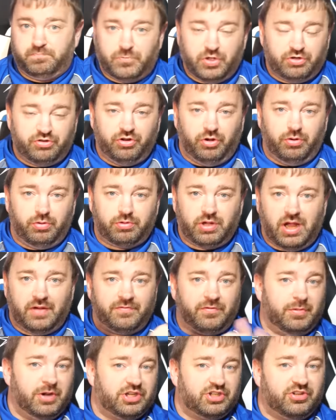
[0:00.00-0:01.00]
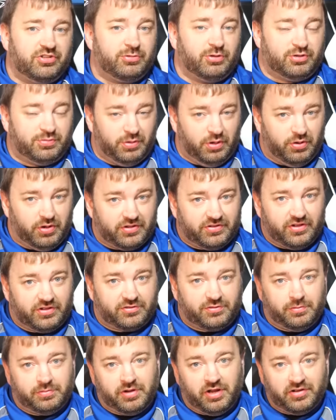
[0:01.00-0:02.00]
There's no confirmation Switch Pro
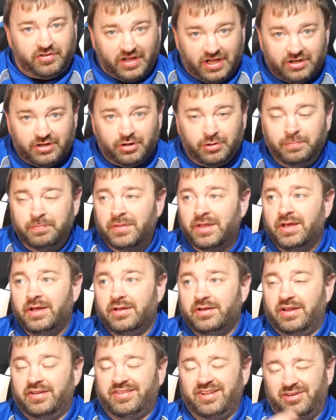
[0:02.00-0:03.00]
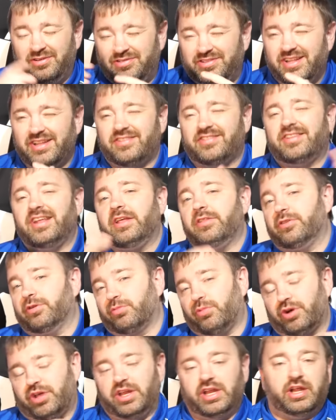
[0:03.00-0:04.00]
exists from Nintendo. Nintendo did state they're
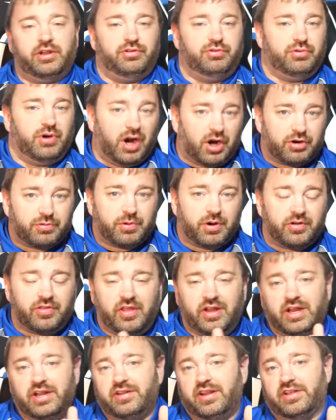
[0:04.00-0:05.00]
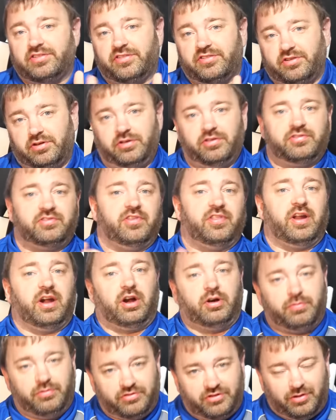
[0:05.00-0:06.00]
working on new hardware. They didn't necessarily say that
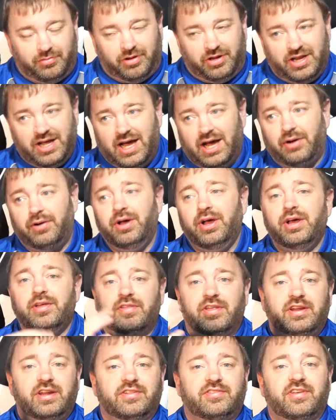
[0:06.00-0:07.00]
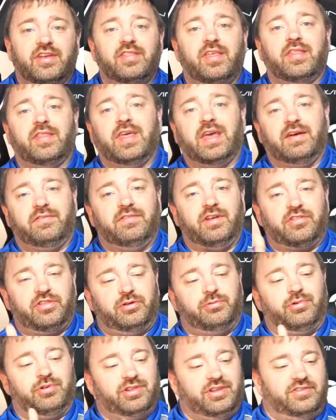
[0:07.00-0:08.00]
hardware is coming now. They did say that they have
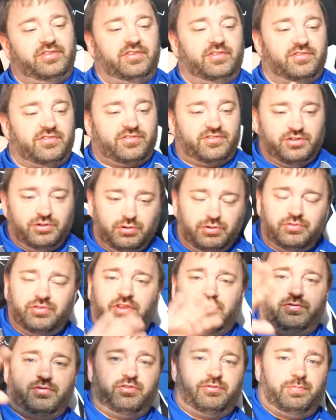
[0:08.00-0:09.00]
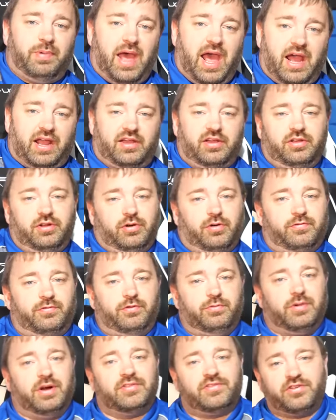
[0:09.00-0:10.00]
nothing releasing soon. This was back, you know, a
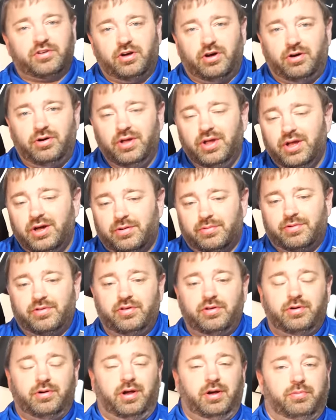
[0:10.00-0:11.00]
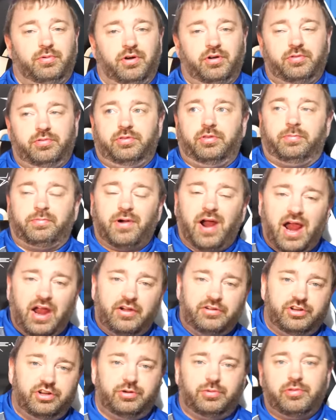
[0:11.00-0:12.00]
few months ago, where, uh, where the
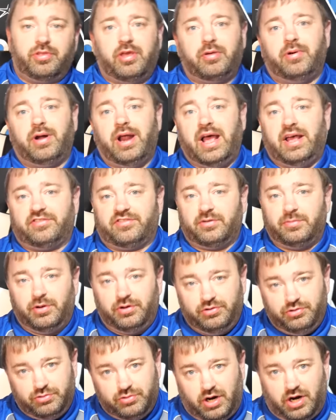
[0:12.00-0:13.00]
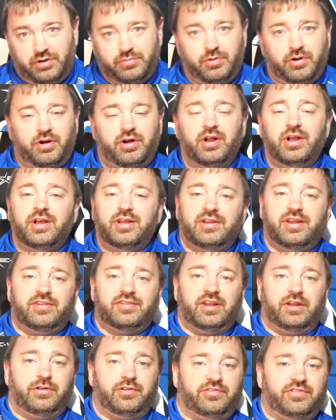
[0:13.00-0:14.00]
prior year when they were asked about new hardware,
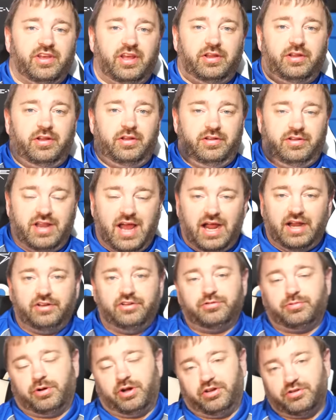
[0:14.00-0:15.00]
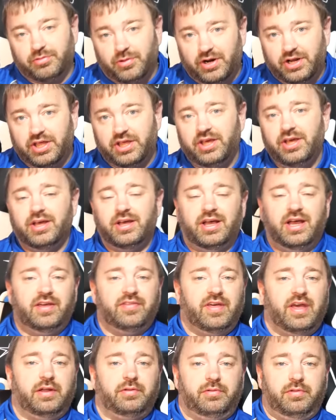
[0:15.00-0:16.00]
Nintendo said not in 2020,
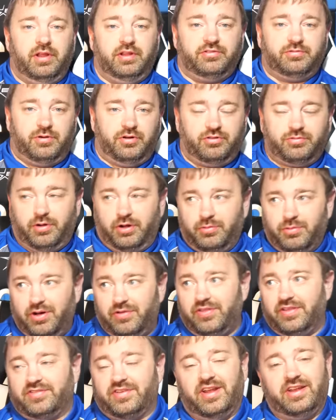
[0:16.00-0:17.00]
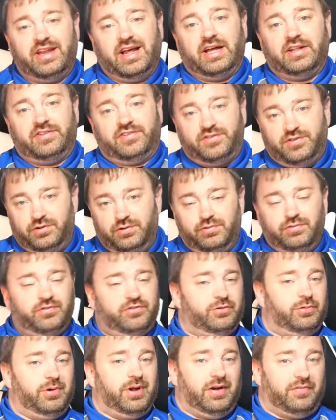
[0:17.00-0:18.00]
and then in 2021 they said not soon.
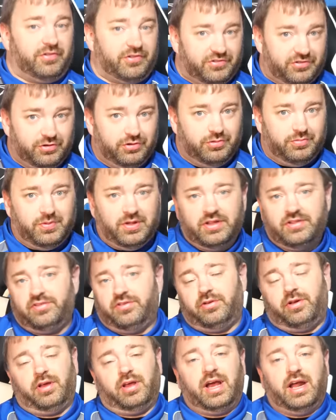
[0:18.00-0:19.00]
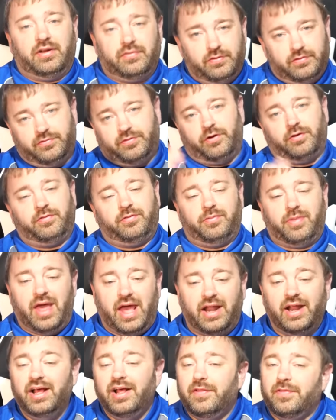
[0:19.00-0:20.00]
So whatever soon means, you can kind of infer from
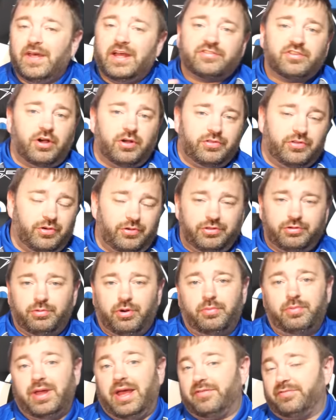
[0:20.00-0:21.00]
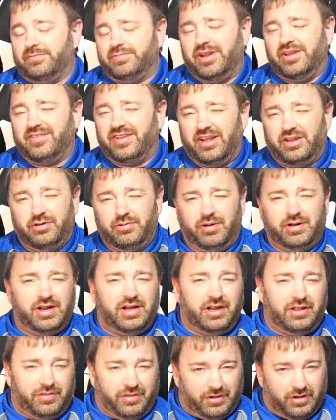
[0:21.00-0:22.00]
that. That's all the only word we have from Nintendo on
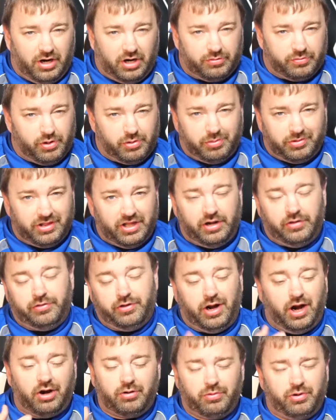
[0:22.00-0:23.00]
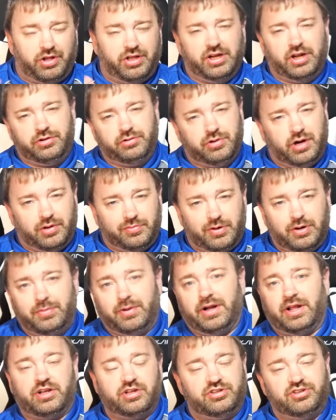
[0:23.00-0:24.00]
anything hardware related. They are working on new hardware,
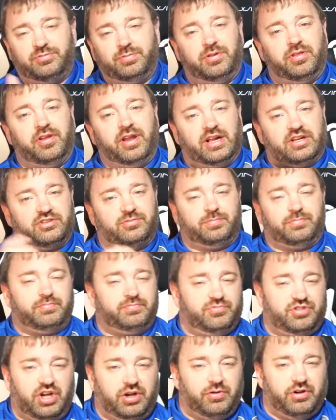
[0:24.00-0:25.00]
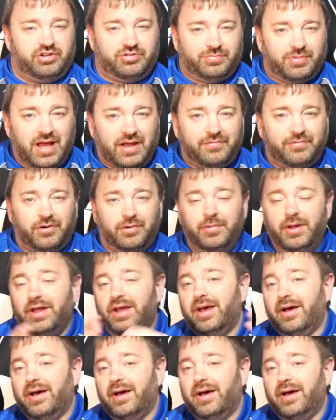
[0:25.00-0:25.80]
but it could just be the next generation platform.